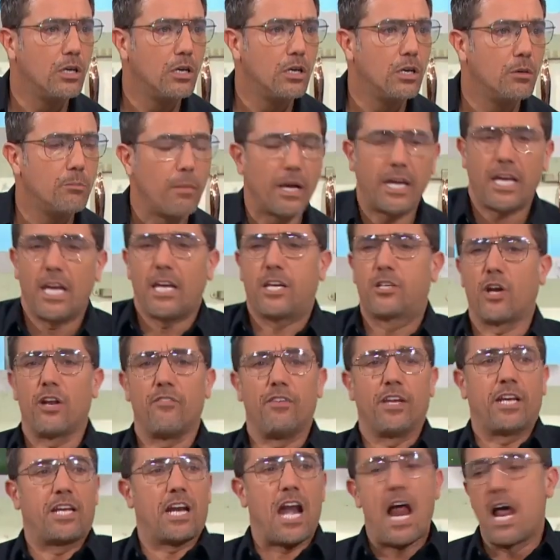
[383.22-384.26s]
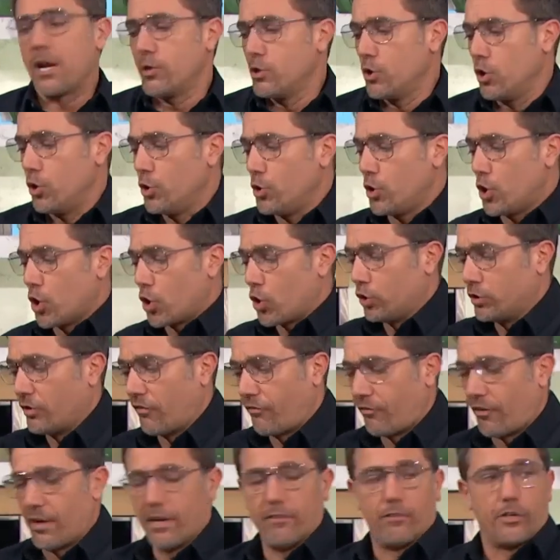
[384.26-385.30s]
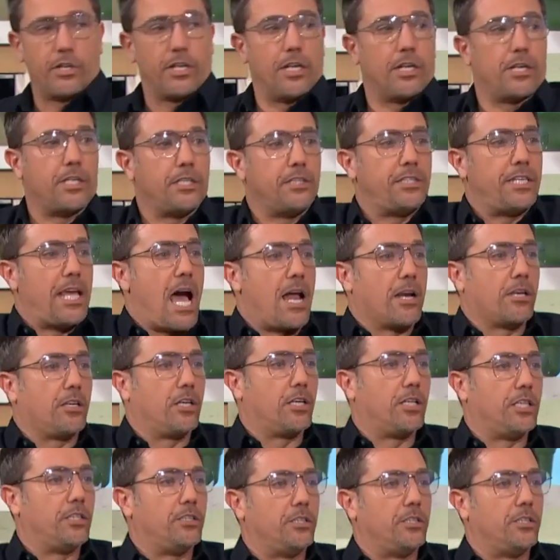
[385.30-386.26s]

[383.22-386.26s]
The okay, ones... gravy granule, you got all the flavour here in the onion, in